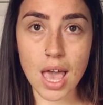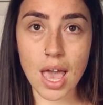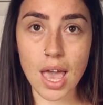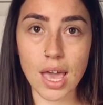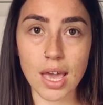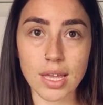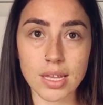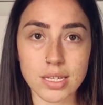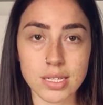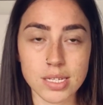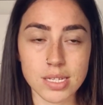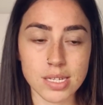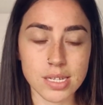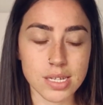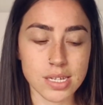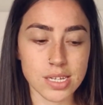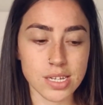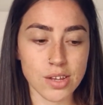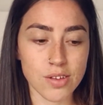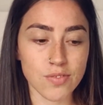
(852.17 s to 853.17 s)
And
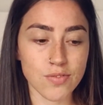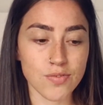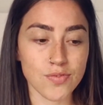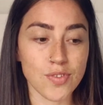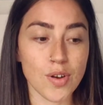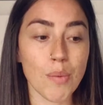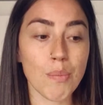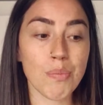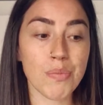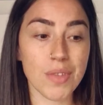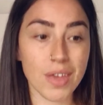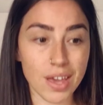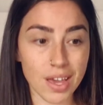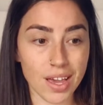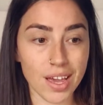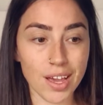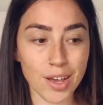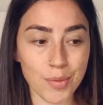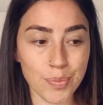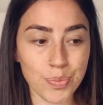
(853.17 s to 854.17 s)
from
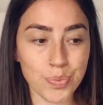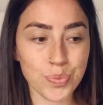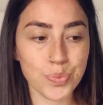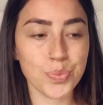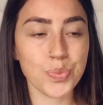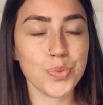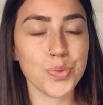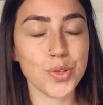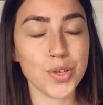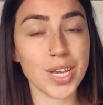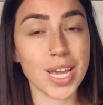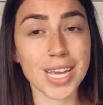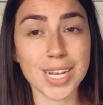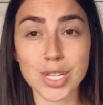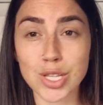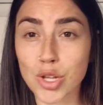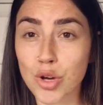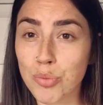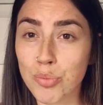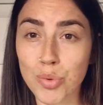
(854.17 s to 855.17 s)
there, you gain
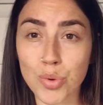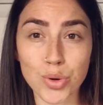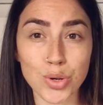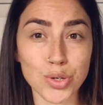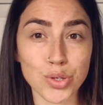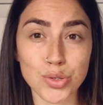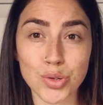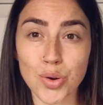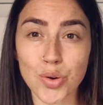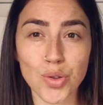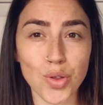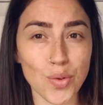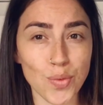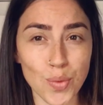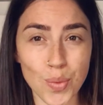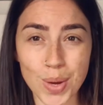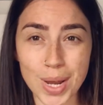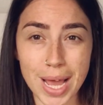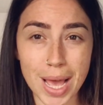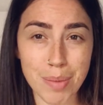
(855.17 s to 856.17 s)
a lot more control
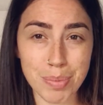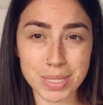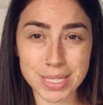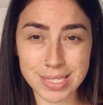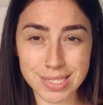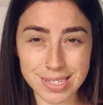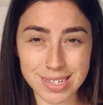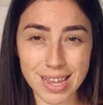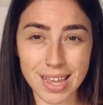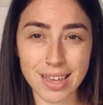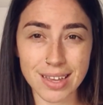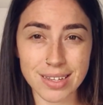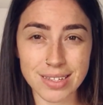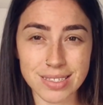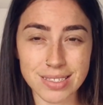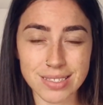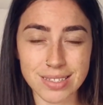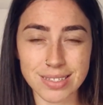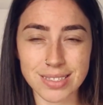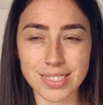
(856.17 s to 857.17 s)
over what happens
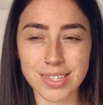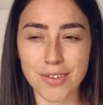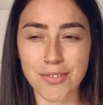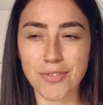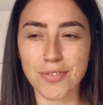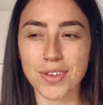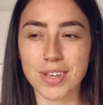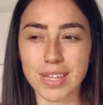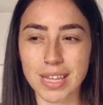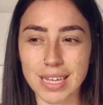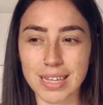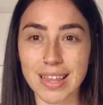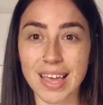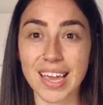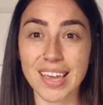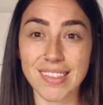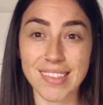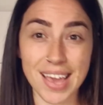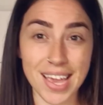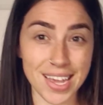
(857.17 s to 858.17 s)
next, instead of feeling
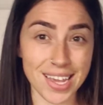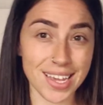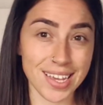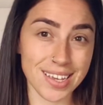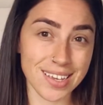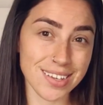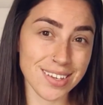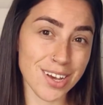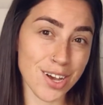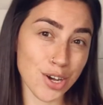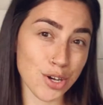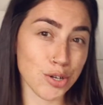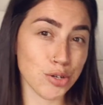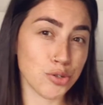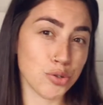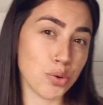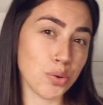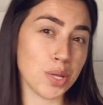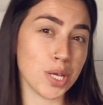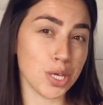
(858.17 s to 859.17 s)
like they are
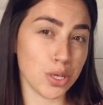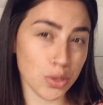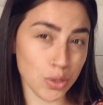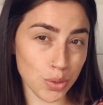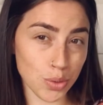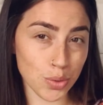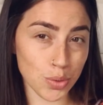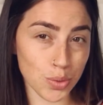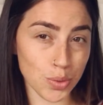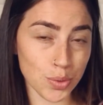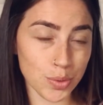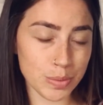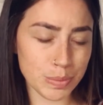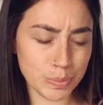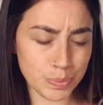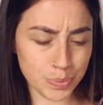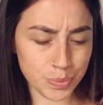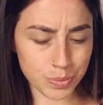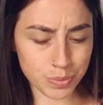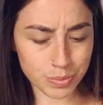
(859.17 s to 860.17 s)
controlling you.
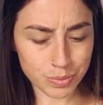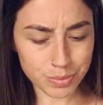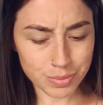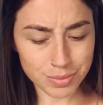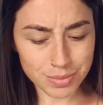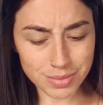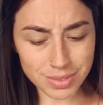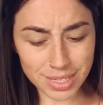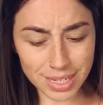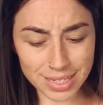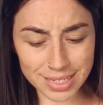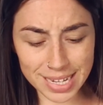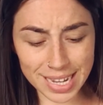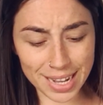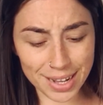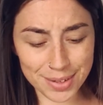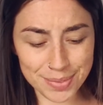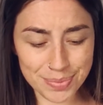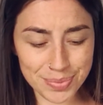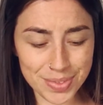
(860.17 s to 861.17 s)

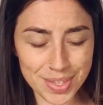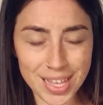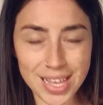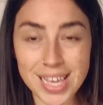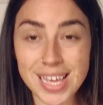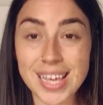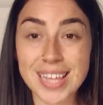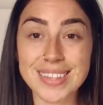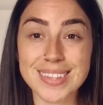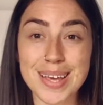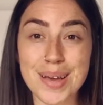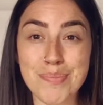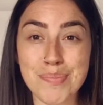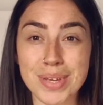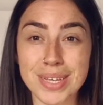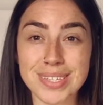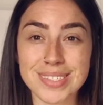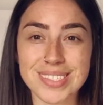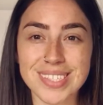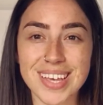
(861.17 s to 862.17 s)
Now, that
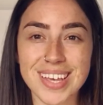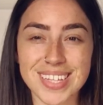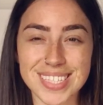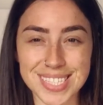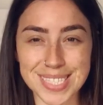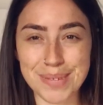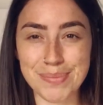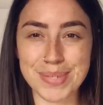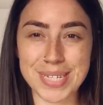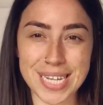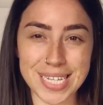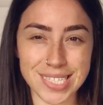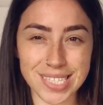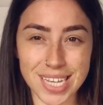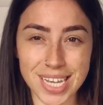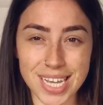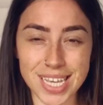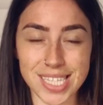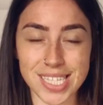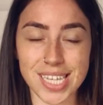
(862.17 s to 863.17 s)
being said, some days
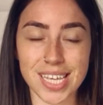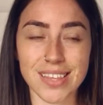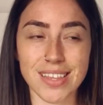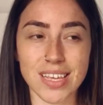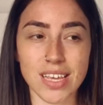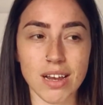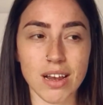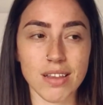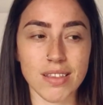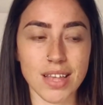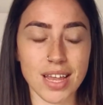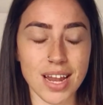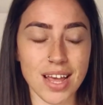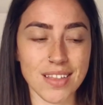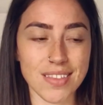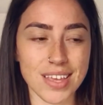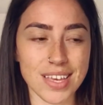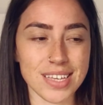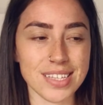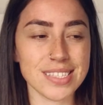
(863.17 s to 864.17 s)
are easier than
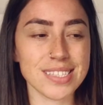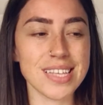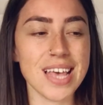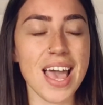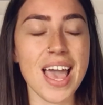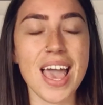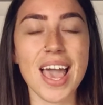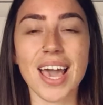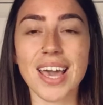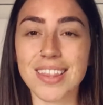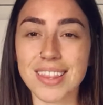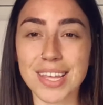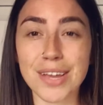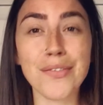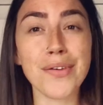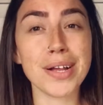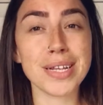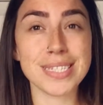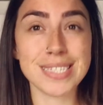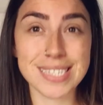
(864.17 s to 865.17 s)
others, and
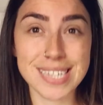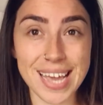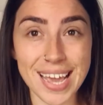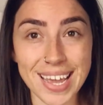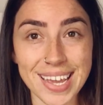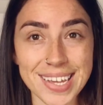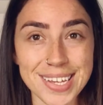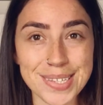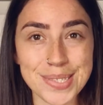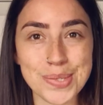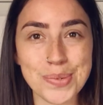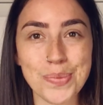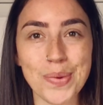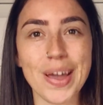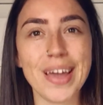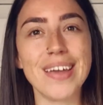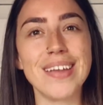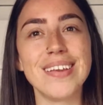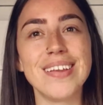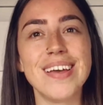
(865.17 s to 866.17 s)
there are days
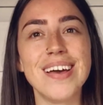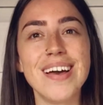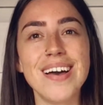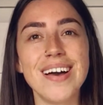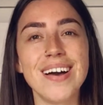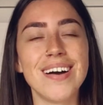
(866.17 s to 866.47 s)
when